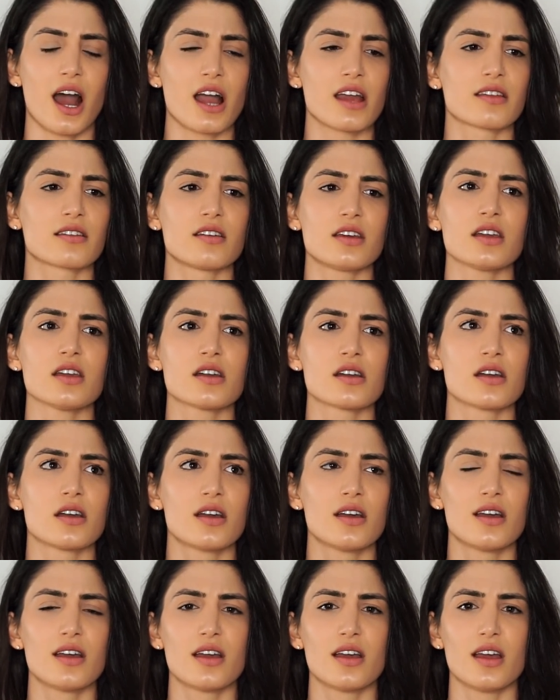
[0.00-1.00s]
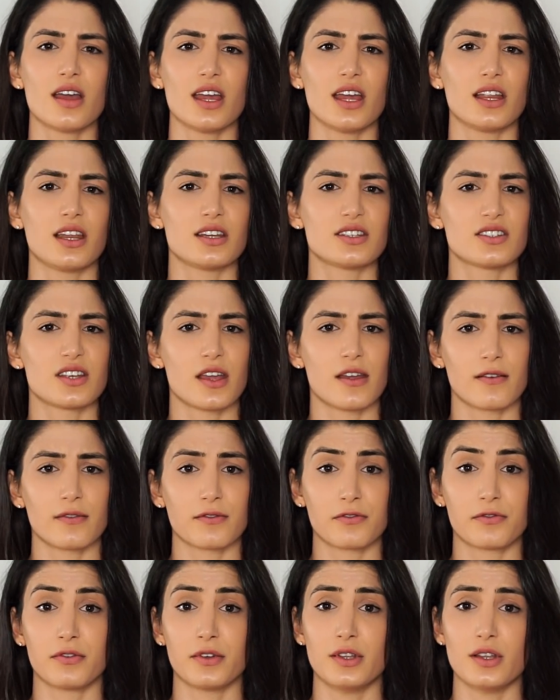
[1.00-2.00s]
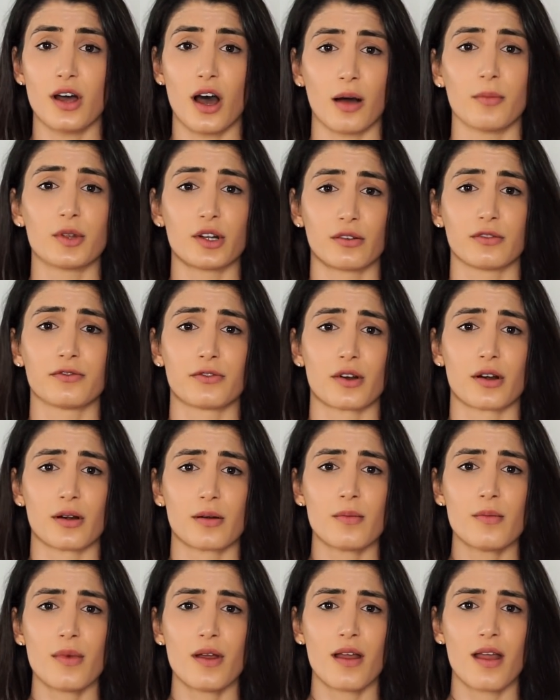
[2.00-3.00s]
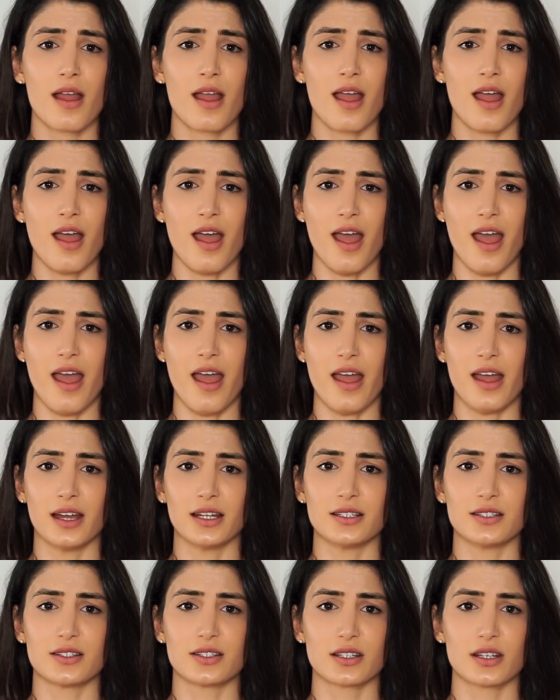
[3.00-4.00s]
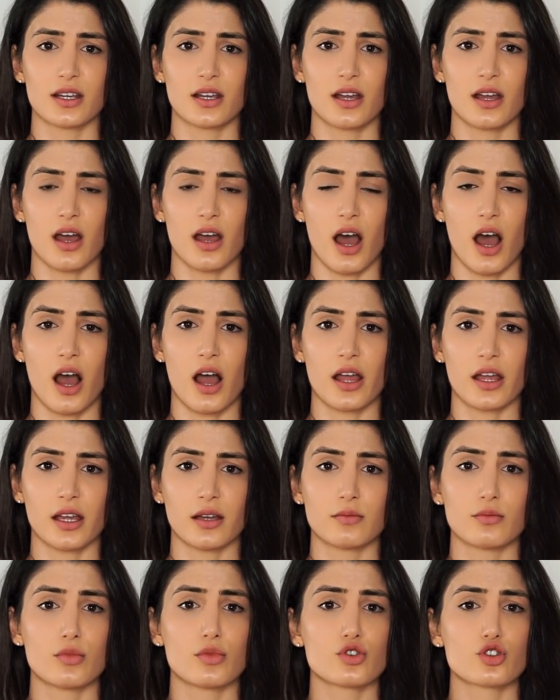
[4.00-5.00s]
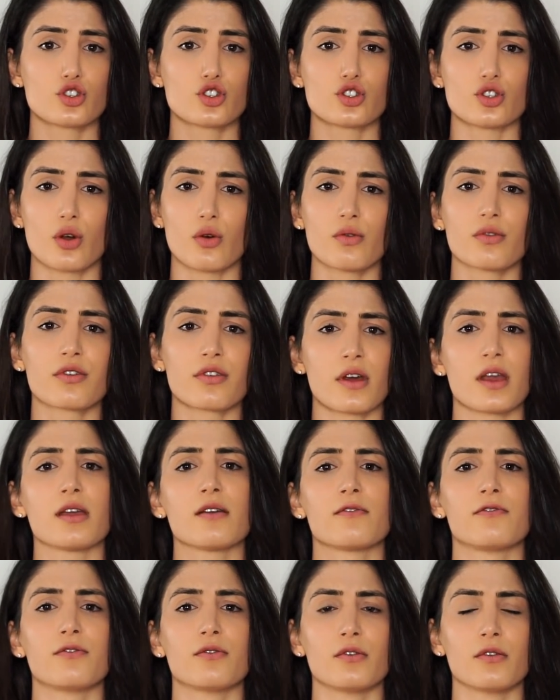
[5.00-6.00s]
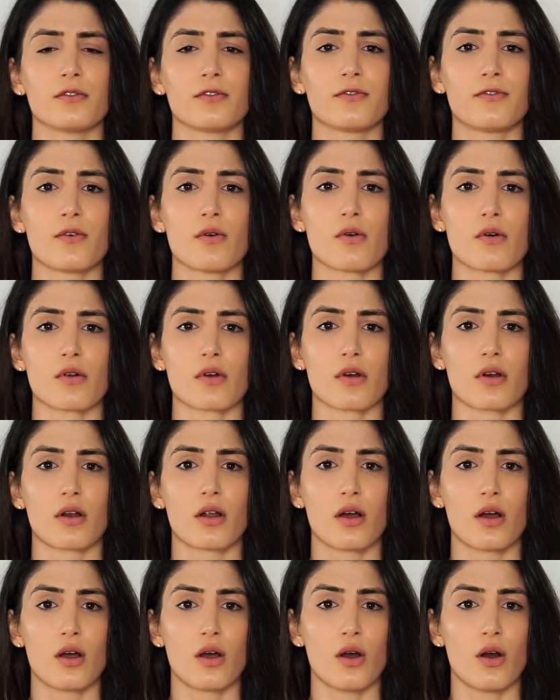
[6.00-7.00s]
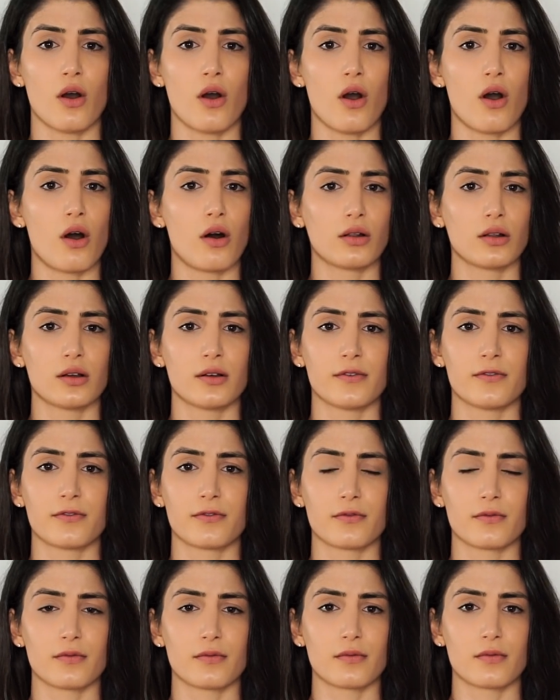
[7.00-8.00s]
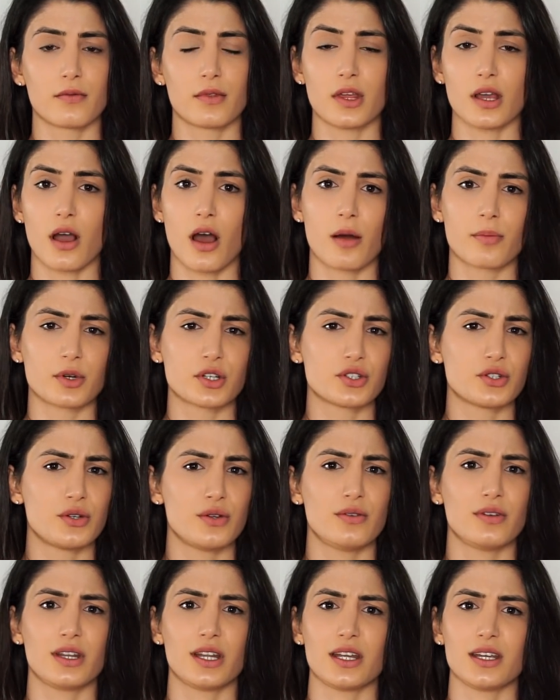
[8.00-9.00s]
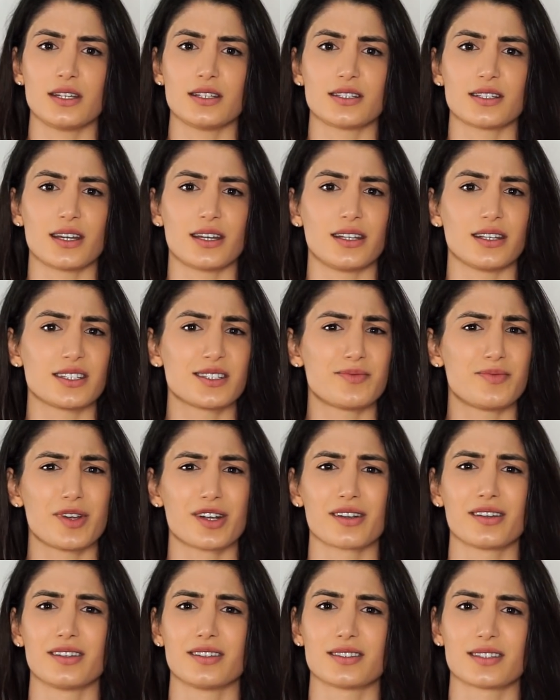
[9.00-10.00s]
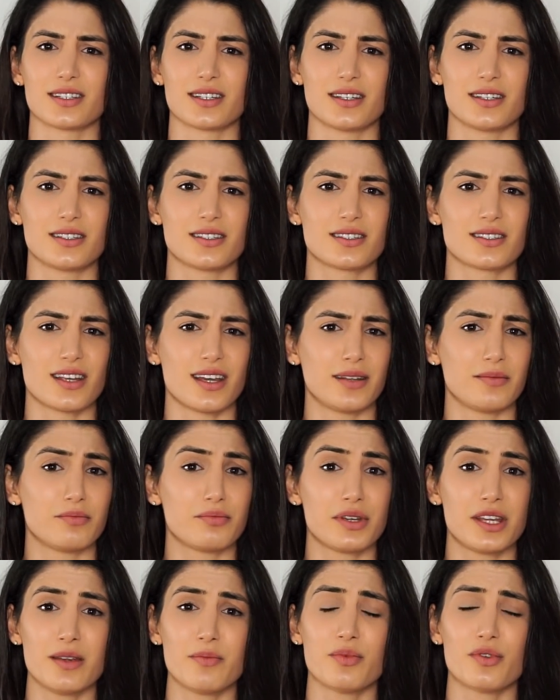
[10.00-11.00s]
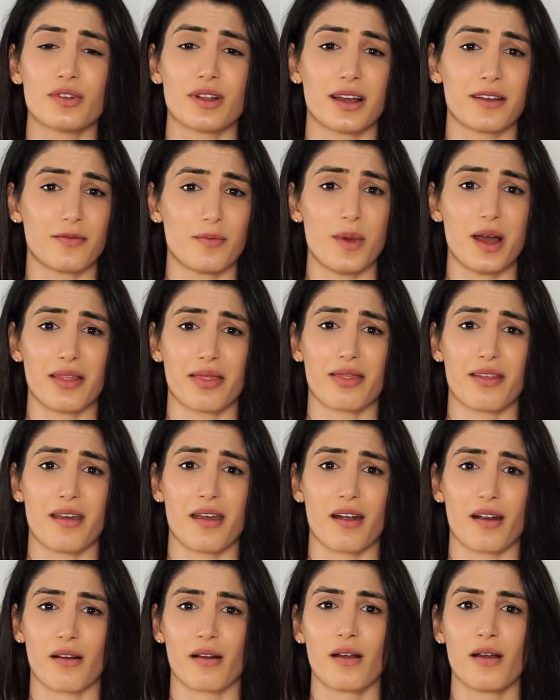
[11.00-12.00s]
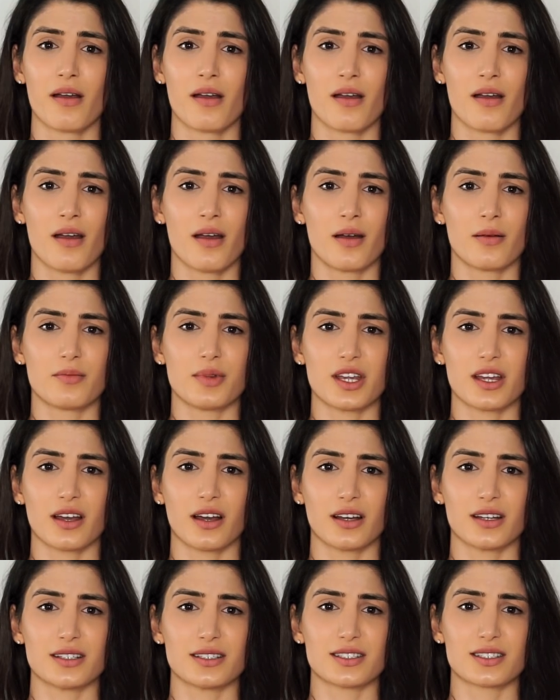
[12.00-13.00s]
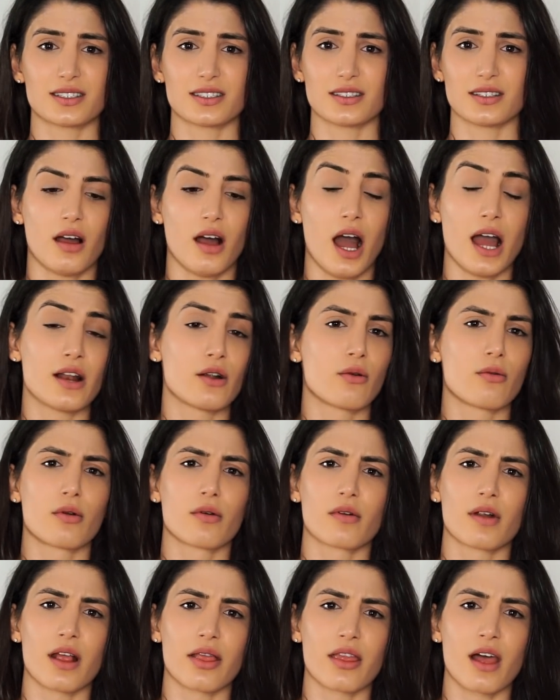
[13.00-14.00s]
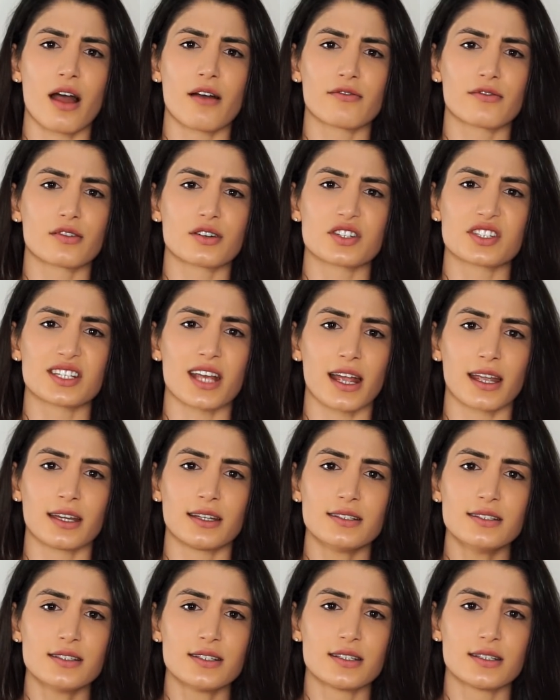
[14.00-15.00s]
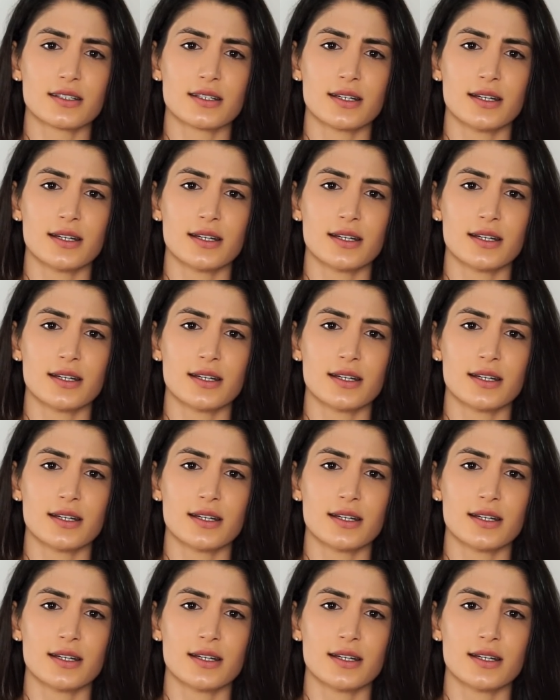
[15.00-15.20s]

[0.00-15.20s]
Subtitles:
I think it is a phenomenal firm, and I am so thankful for all of the opportunities and experiences and people I've met there, because I don't regret that for a second.